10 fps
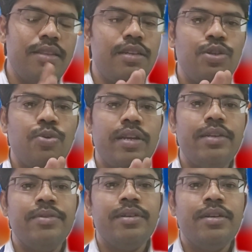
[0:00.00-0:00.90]
nothing to
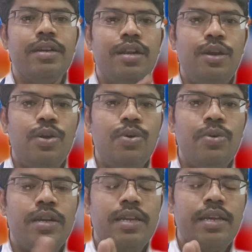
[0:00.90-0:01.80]
worry.
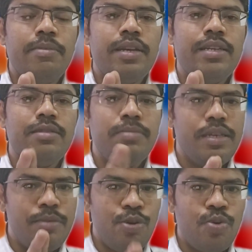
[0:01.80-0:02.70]
Low, take hepatitis B
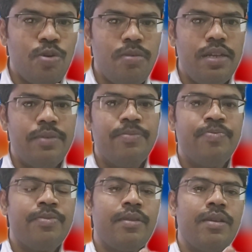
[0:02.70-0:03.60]
immunoglobulin.
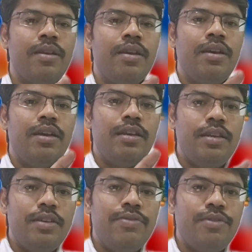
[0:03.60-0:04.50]

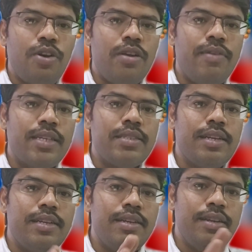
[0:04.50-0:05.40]
If not
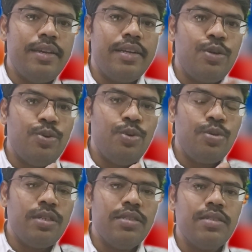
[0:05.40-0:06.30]
vaccinated, take 2
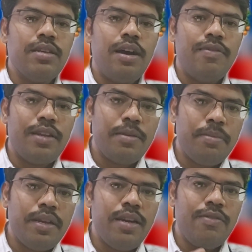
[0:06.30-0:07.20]
doses. After a
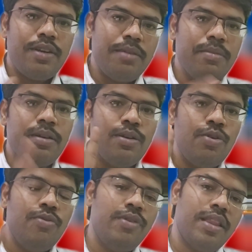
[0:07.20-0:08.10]
period of time,
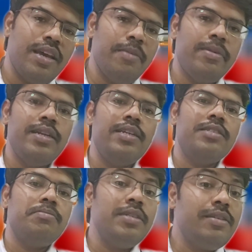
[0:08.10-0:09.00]
go for the
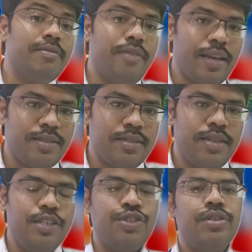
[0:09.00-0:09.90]
hepatitis B
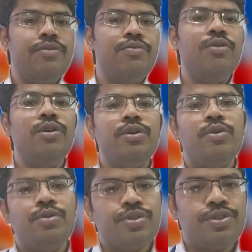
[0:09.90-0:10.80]
vaccination full
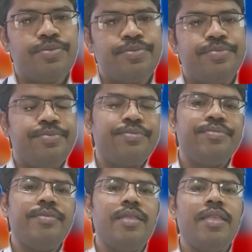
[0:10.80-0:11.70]
course.
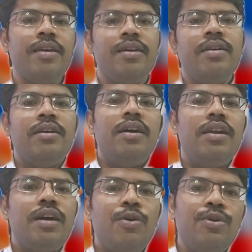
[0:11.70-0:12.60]

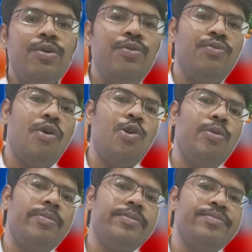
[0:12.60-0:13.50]
And how to do
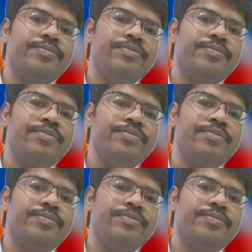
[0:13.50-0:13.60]
follow-up?